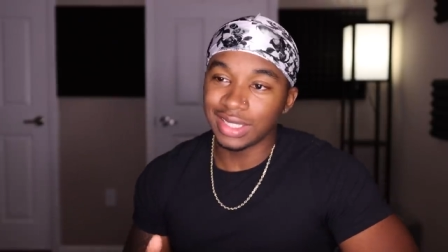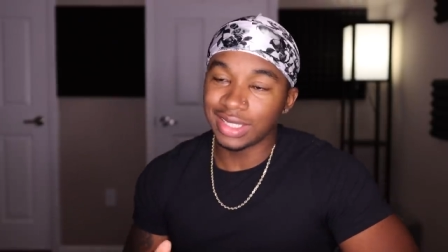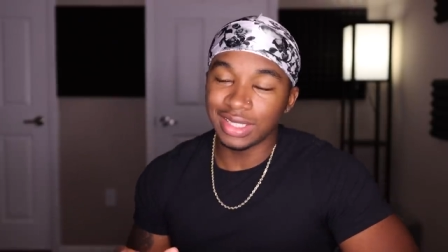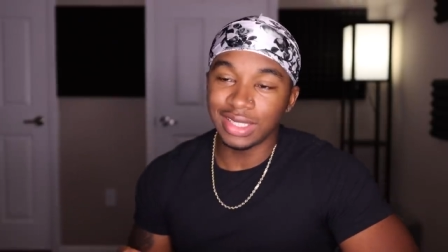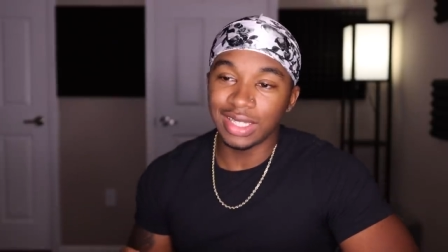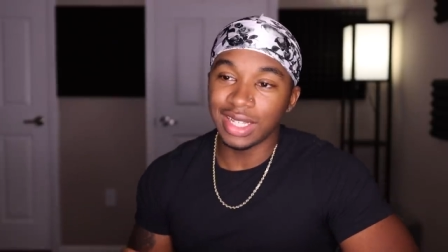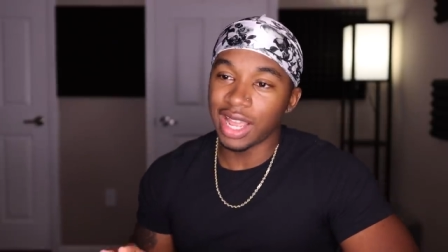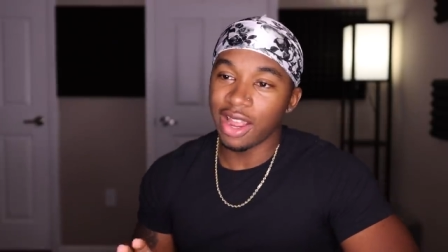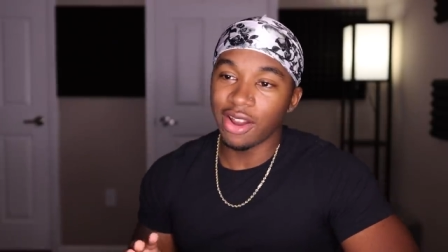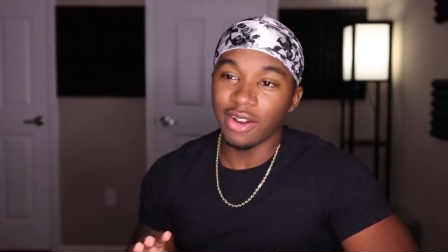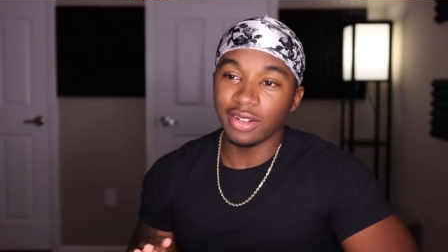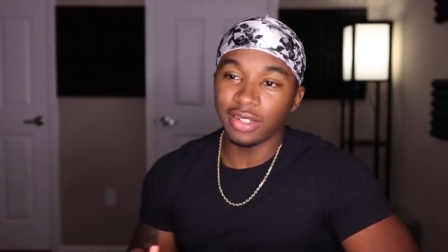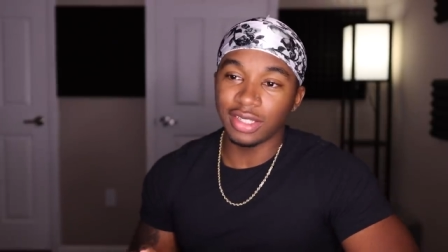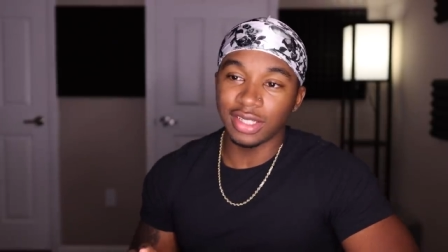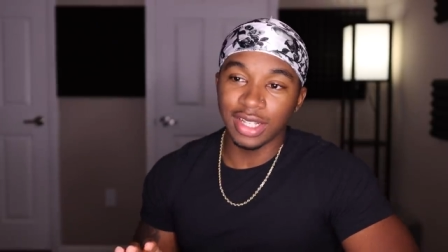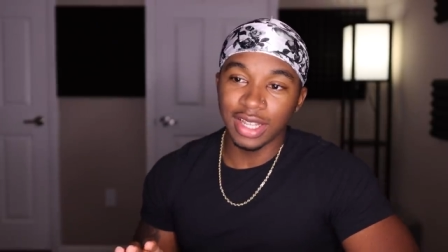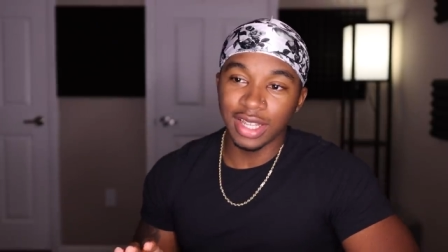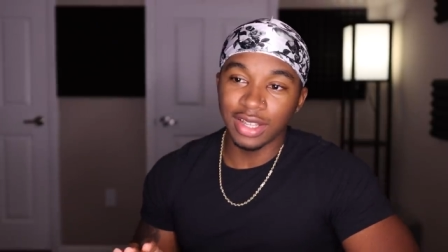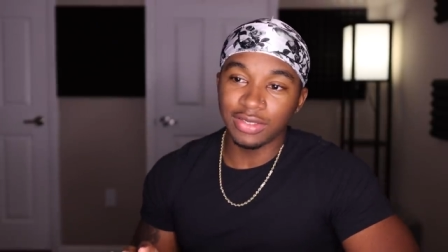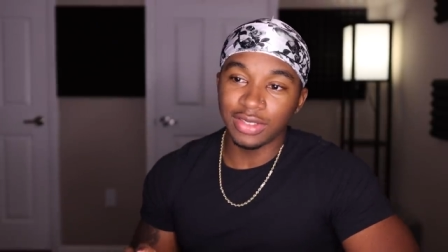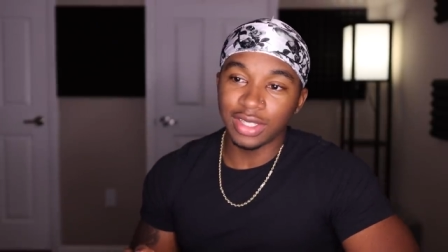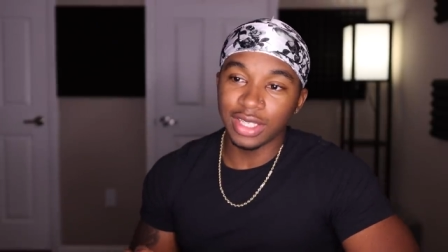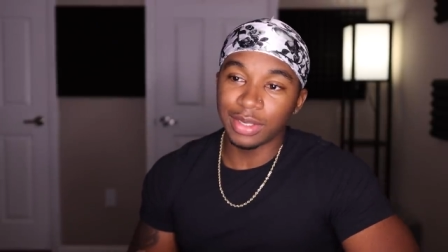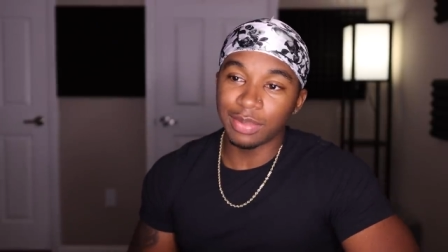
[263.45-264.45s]
is
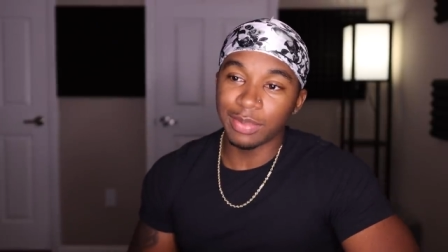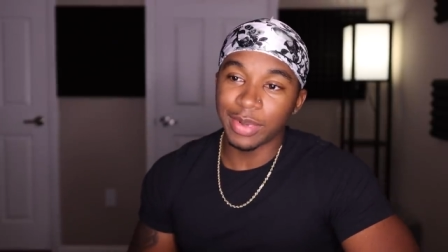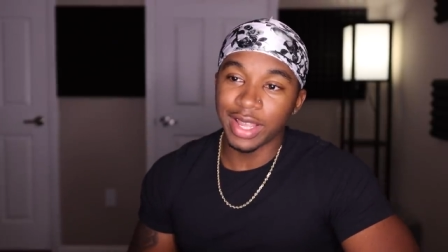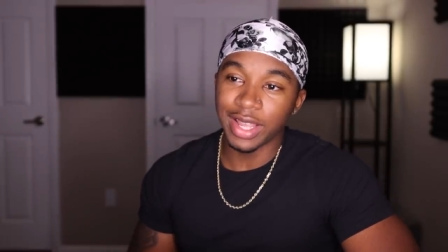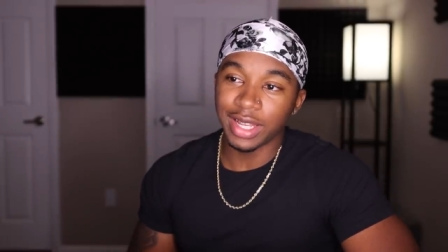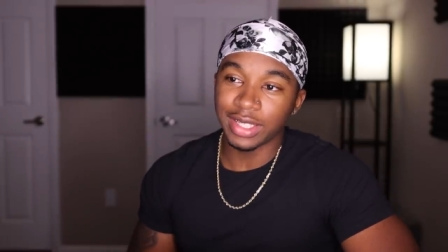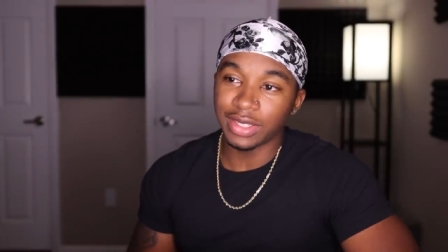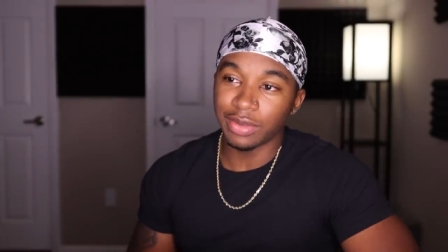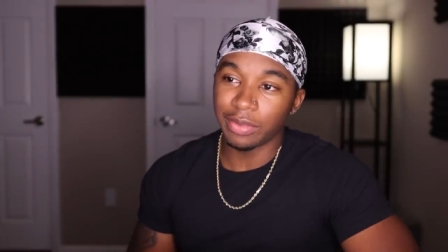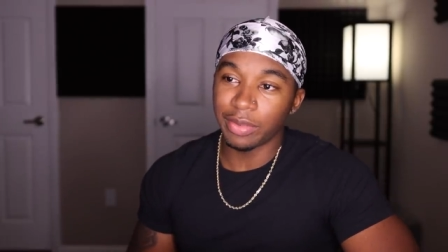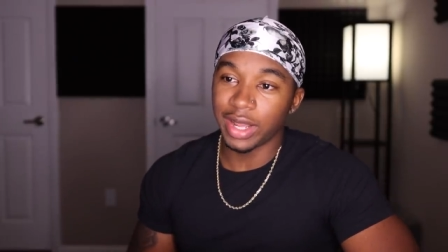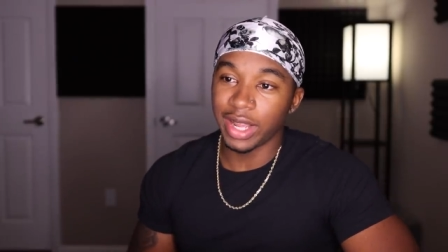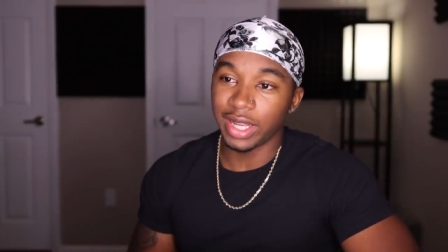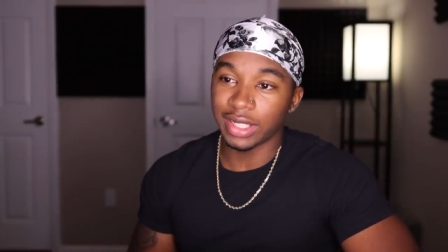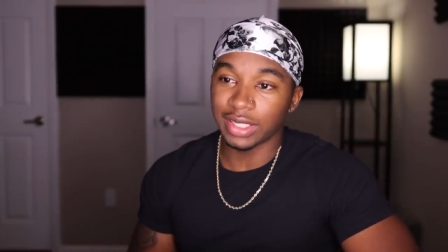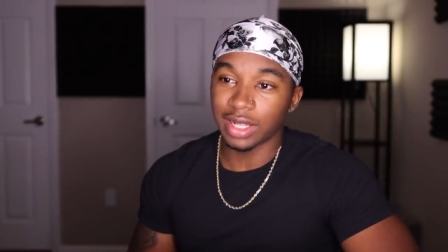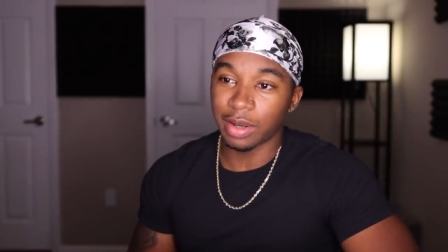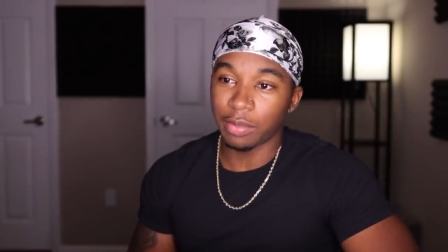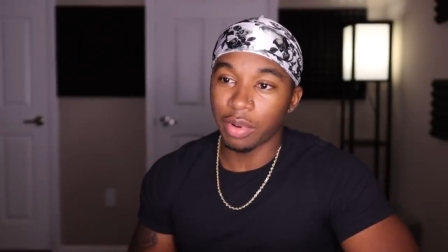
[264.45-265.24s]
if this man has a mask,